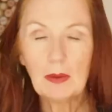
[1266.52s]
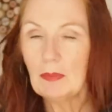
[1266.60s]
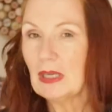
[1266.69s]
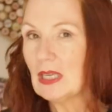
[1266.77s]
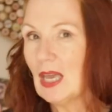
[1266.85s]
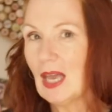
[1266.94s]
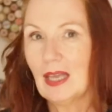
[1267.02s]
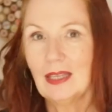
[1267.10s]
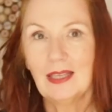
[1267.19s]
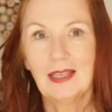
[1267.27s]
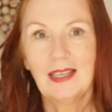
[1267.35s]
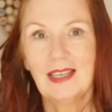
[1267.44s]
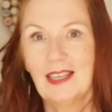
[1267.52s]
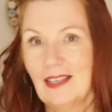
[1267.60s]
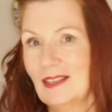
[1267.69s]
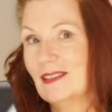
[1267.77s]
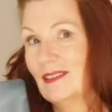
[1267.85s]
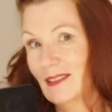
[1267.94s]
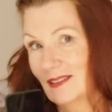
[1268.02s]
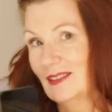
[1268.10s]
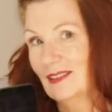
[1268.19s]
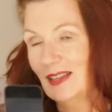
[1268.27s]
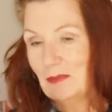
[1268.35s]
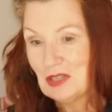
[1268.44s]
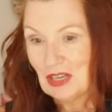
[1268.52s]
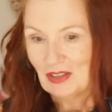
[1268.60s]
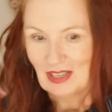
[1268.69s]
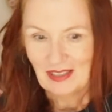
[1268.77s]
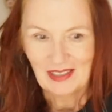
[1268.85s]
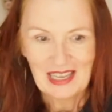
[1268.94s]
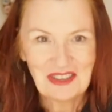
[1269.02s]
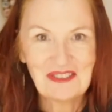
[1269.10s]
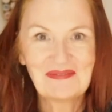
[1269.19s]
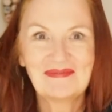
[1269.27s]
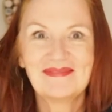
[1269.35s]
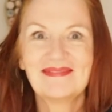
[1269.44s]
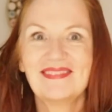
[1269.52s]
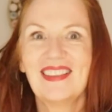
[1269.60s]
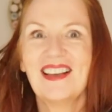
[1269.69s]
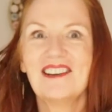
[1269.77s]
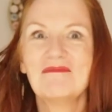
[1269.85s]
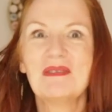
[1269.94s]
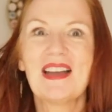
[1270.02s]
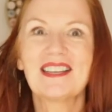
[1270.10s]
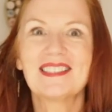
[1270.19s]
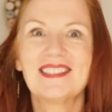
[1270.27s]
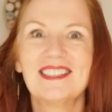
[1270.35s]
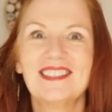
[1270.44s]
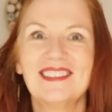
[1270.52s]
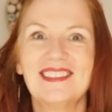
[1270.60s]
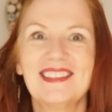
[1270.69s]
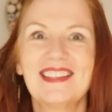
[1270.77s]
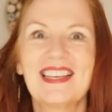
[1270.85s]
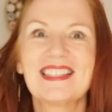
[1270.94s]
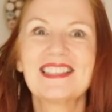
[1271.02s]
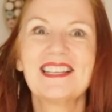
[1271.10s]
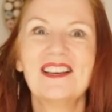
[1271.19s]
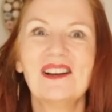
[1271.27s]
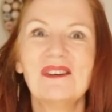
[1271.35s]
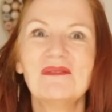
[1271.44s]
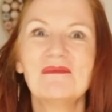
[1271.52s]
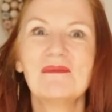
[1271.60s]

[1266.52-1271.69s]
But yeah, let me know how you get on. I'll be back soon. Thanks a lot.